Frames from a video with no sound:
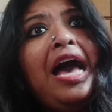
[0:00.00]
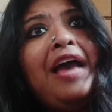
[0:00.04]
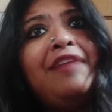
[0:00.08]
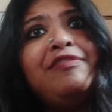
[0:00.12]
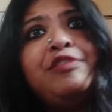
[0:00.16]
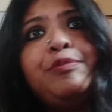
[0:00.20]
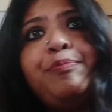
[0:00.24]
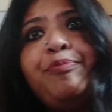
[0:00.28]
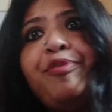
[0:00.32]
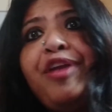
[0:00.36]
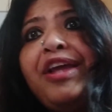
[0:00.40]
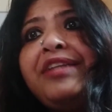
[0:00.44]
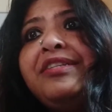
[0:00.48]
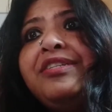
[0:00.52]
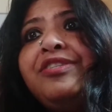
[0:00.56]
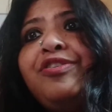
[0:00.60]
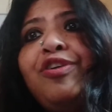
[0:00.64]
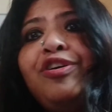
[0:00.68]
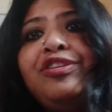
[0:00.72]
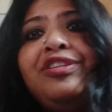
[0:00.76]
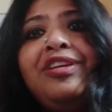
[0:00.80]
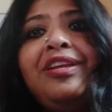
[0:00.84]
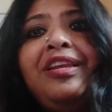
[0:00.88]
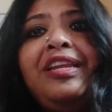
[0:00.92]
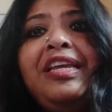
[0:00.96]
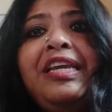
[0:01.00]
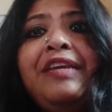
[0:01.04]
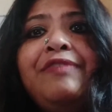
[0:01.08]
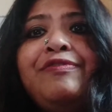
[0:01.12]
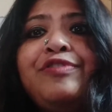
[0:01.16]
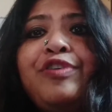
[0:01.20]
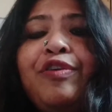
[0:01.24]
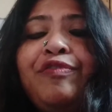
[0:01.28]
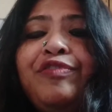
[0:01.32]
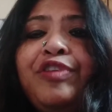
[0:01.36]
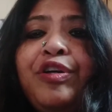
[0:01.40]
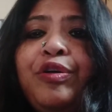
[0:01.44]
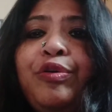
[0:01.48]
spread it on the leaves of
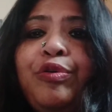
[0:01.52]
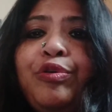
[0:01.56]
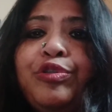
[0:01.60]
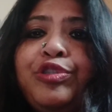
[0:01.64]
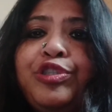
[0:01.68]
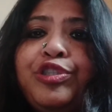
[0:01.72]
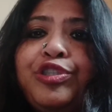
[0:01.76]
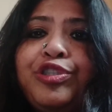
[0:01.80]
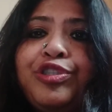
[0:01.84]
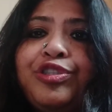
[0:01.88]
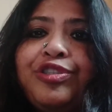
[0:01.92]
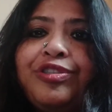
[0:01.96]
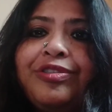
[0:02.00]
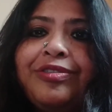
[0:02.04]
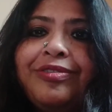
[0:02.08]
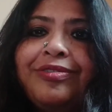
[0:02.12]
the Kush.